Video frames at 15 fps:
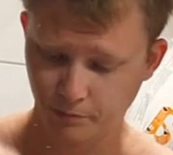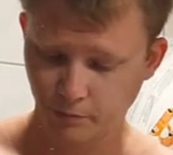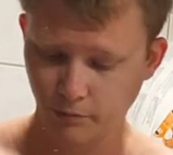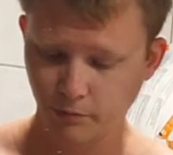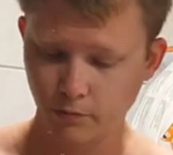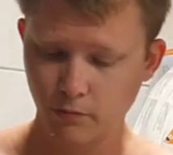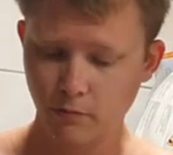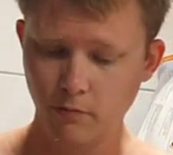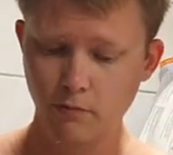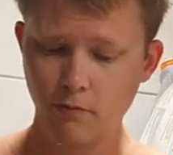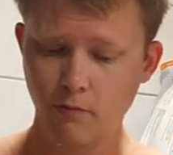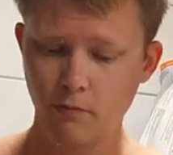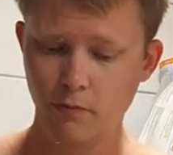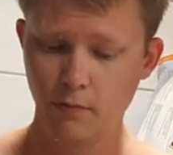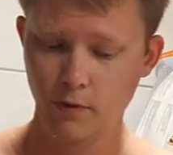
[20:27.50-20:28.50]

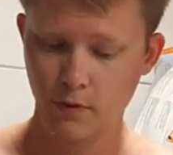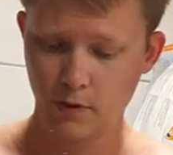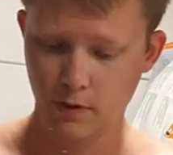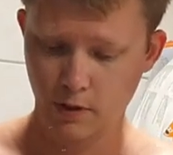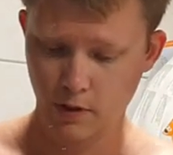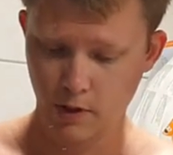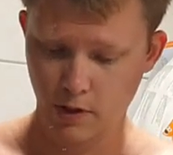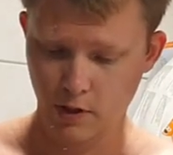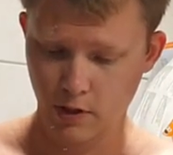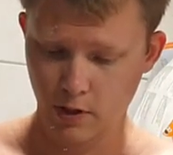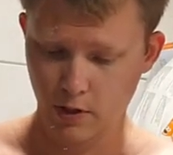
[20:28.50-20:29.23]
Nothing is said.